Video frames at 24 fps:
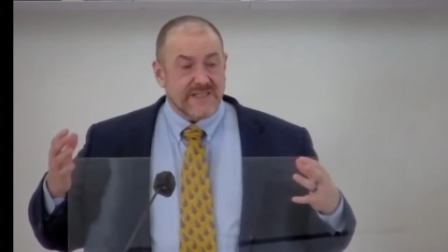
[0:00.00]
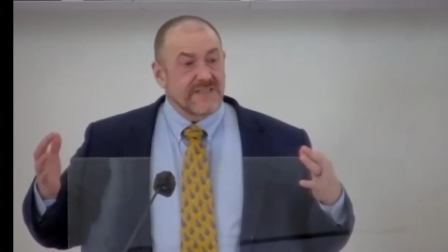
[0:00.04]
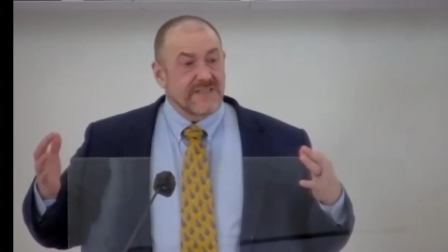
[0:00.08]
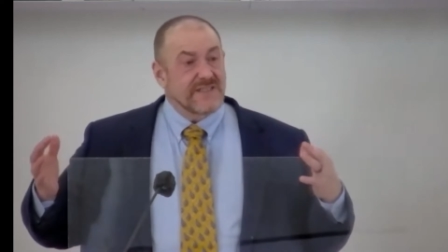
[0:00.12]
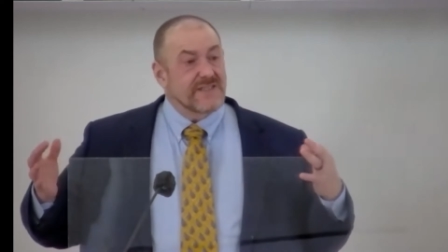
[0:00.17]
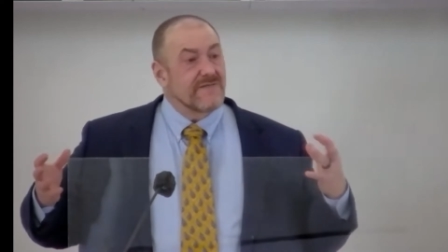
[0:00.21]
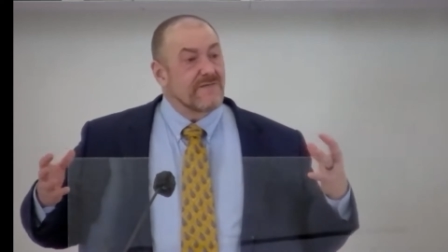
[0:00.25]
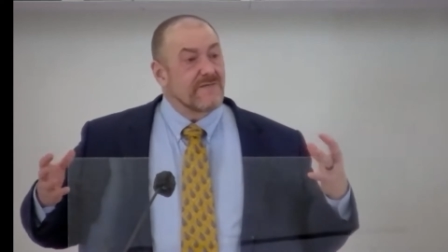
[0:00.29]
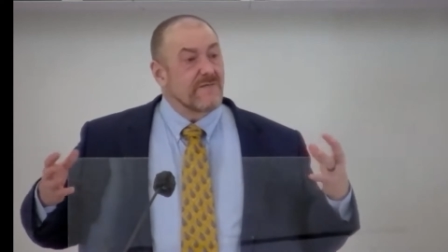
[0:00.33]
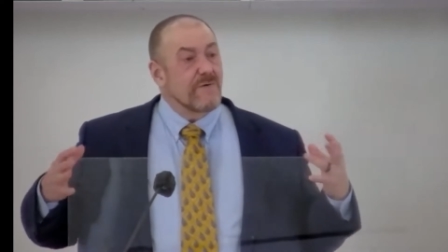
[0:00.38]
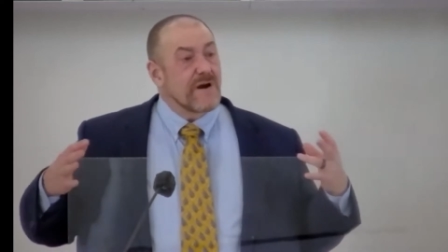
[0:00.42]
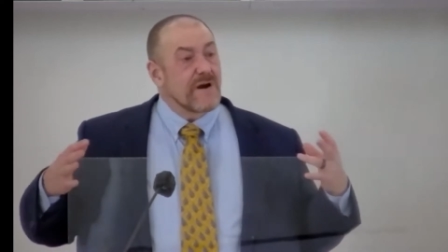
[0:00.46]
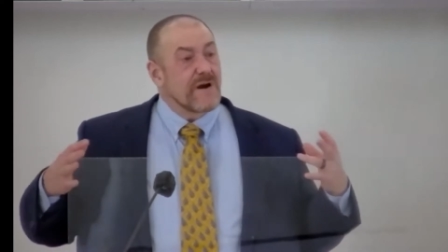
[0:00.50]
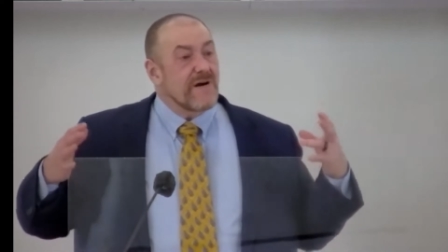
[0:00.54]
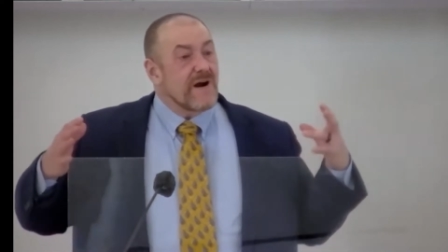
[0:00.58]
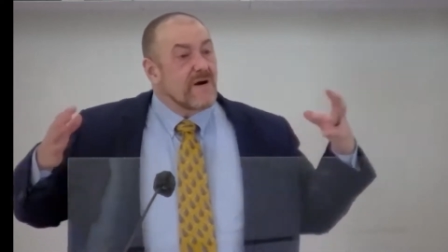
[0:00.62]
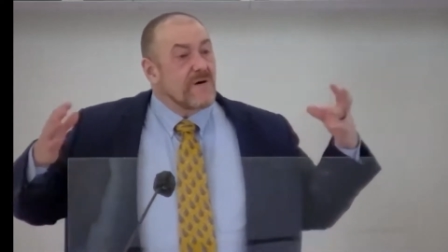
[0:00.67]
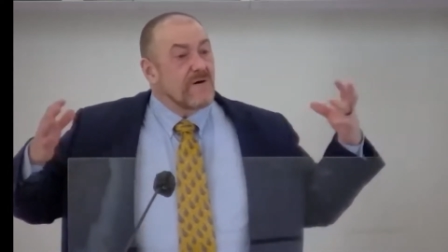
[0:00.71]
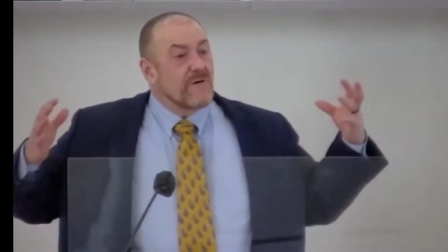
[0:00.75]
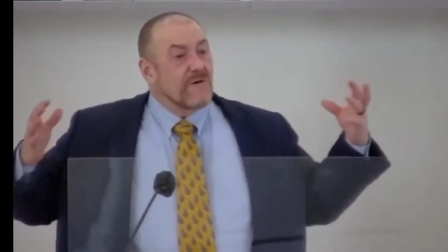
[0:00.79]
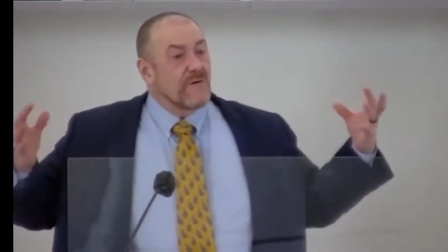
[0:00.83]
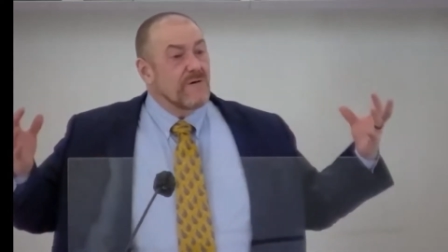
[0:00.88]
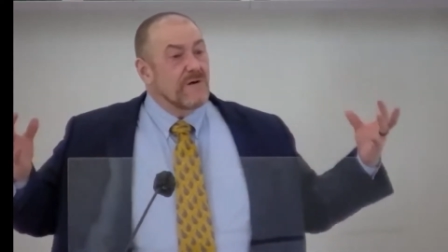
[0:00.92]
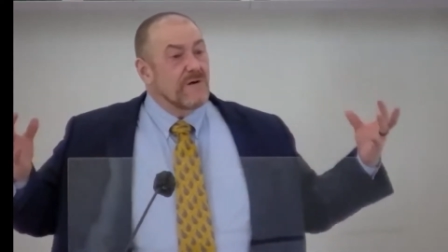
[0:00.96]
of where our
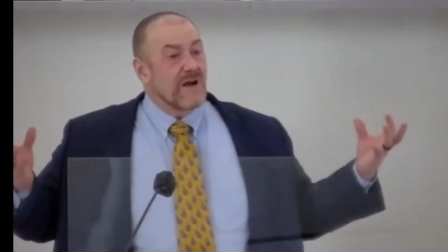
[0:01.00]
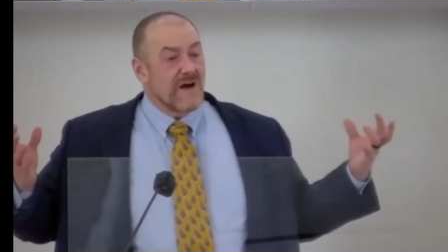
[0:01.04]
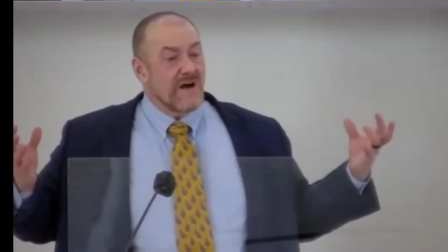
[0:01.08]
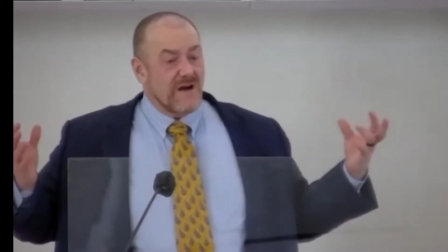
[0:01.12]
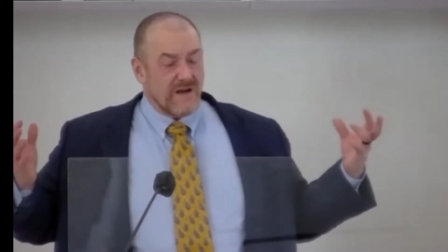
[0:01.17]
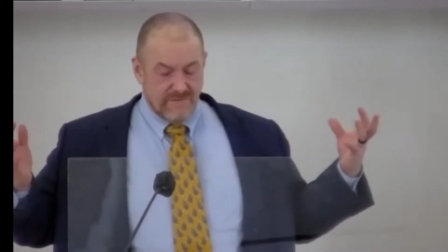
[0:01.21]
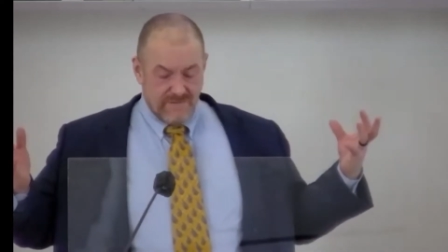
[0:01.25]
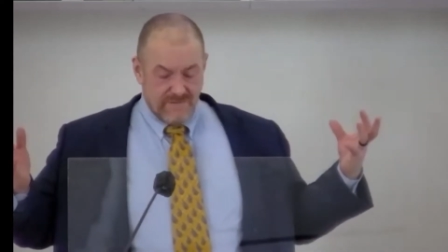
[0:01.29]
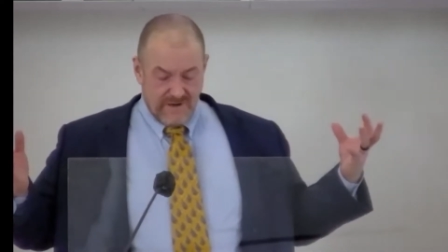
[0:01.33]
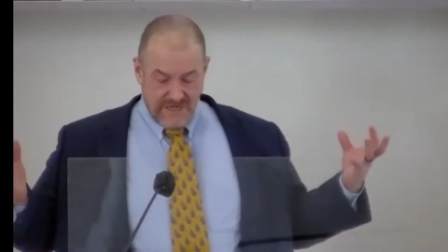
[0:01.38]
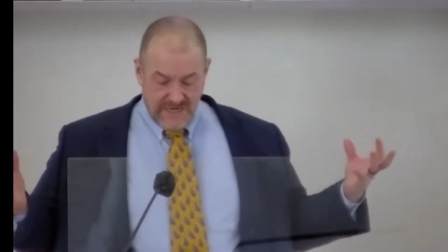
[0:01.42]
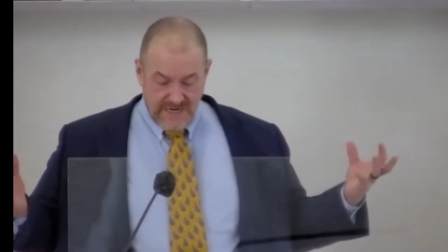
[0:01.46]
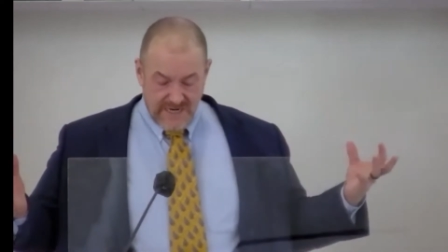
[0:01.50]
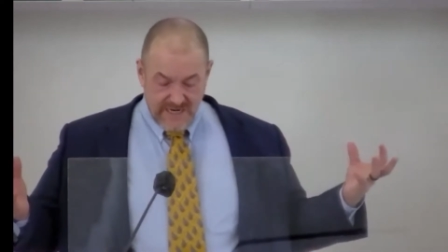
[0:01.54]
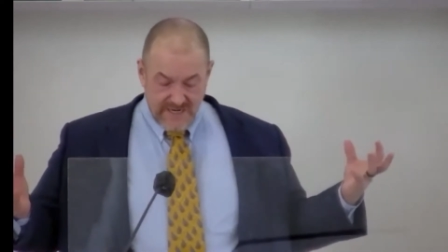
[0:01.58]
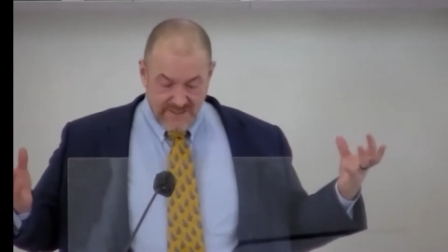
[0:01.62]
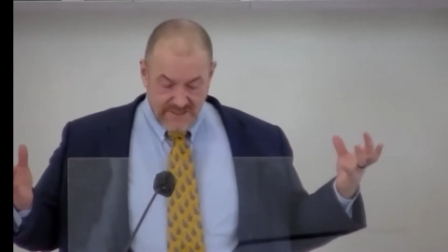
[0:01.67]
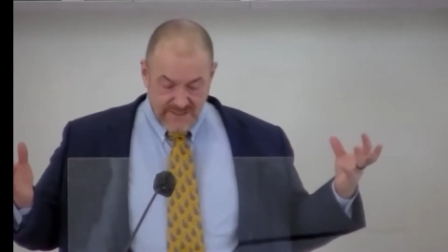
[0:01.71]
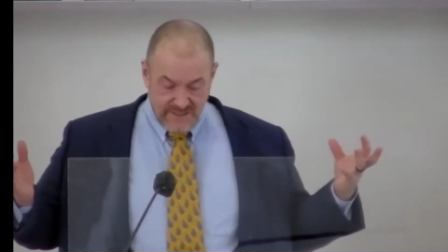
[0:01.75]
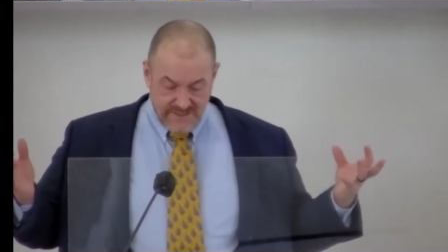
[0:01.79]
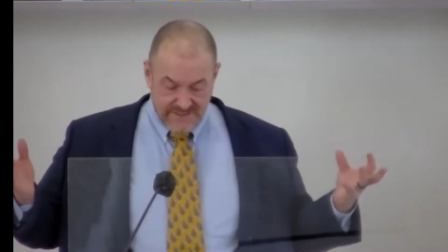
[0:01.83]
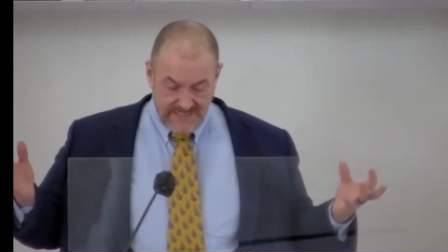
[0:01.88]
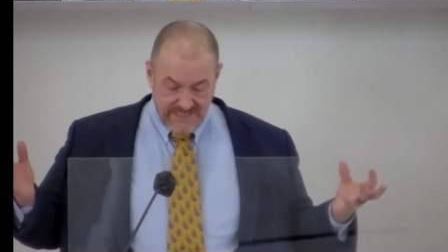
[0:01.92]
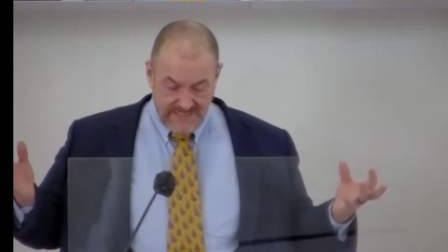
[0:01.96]
whole
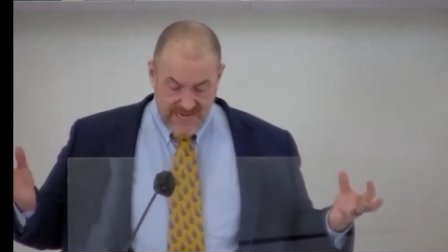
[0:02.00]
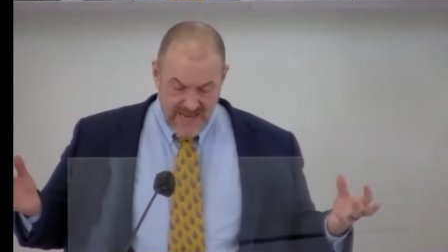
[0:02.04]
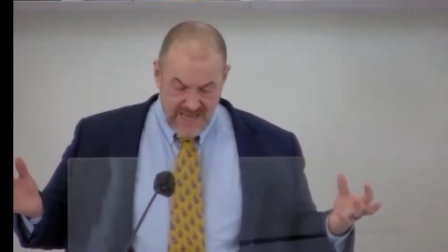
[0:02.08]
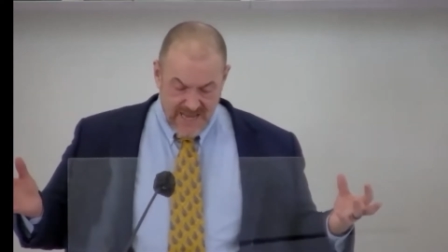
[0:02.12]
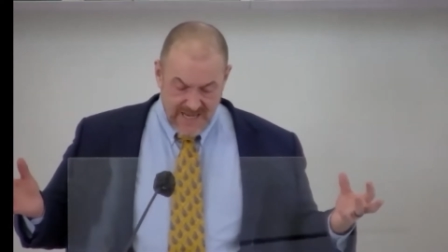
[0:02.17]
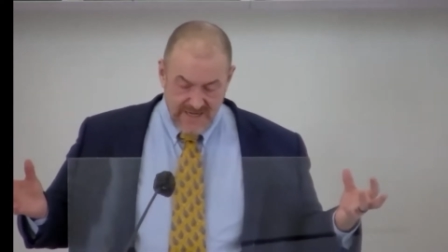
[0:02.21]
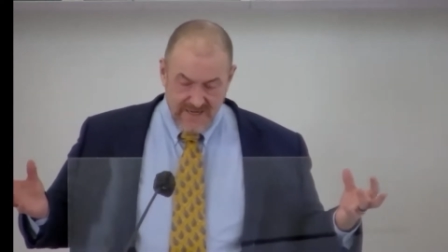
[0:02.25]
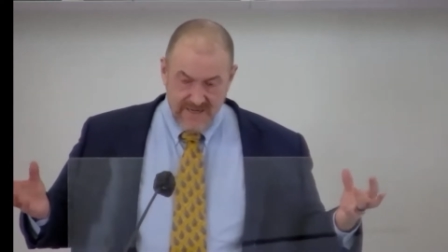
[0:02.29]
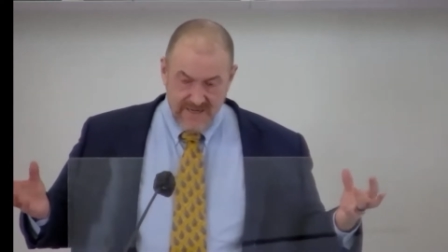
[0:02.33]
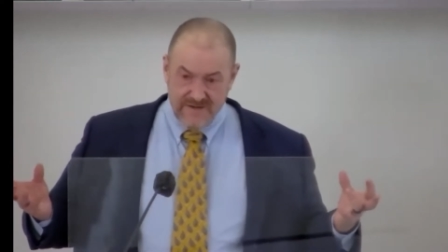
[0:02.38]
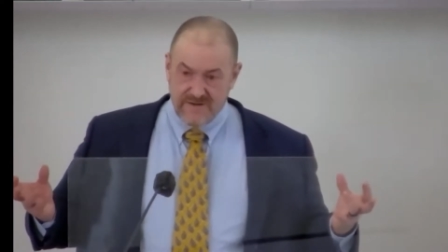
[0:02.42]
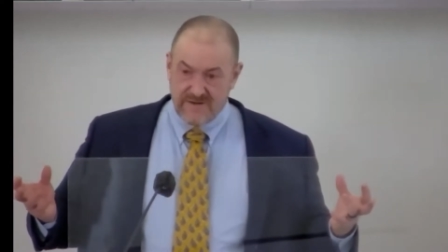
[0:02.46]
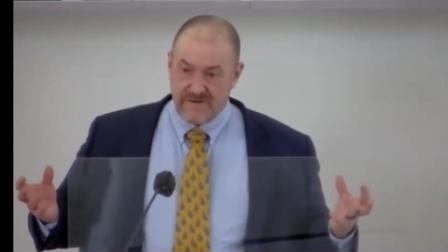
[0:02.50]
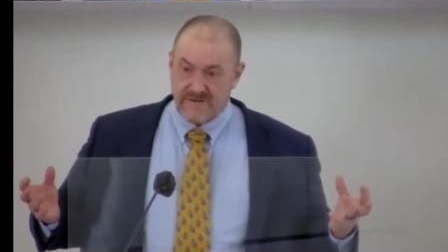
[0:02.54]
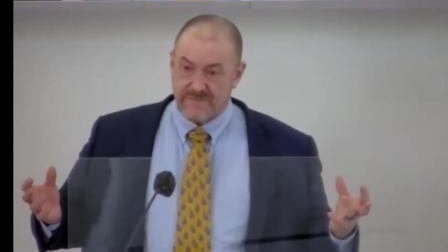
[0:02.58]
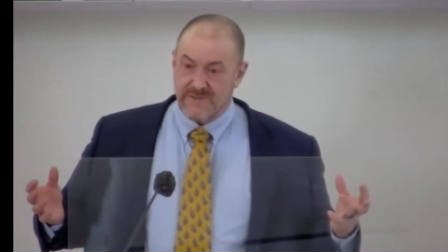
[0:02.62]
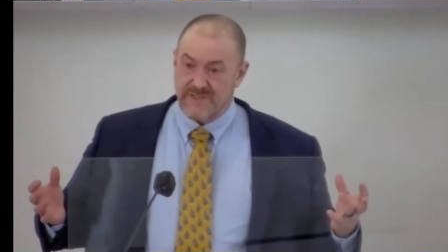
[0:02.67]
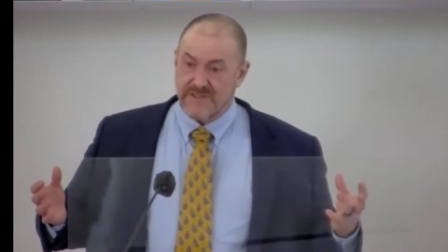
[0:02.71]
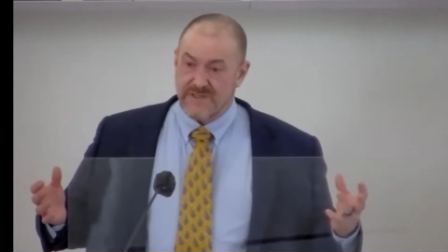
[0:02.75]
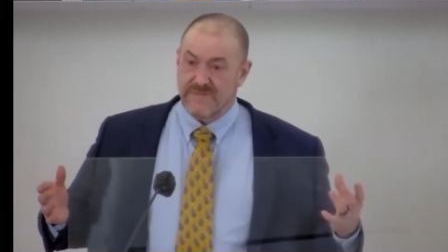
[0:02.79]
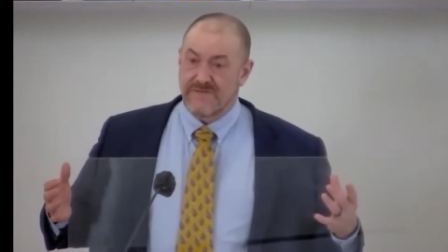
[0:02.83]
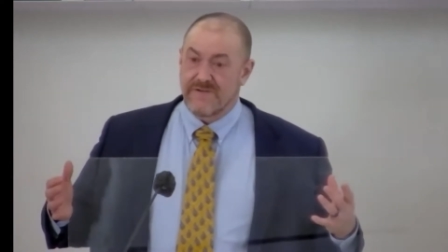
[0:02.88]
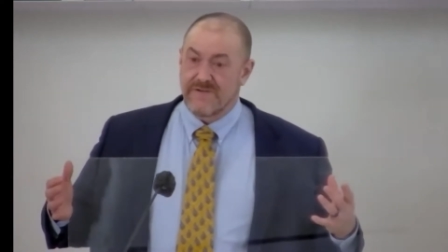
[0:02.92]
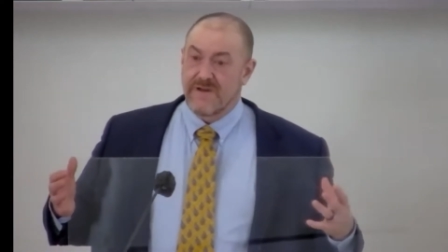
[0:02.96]
congregation is at in terms
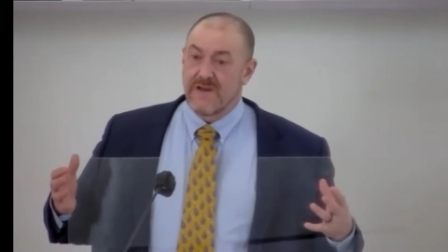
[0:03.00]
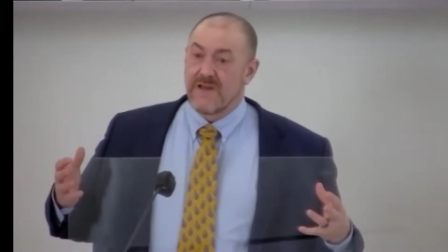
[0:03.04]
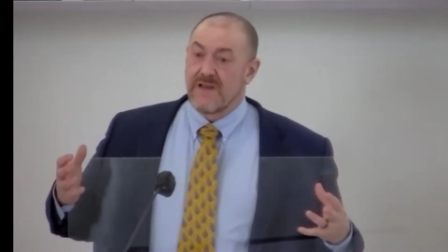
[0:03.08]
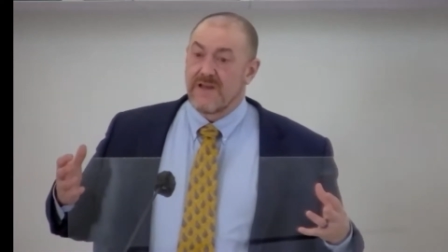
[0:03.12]
of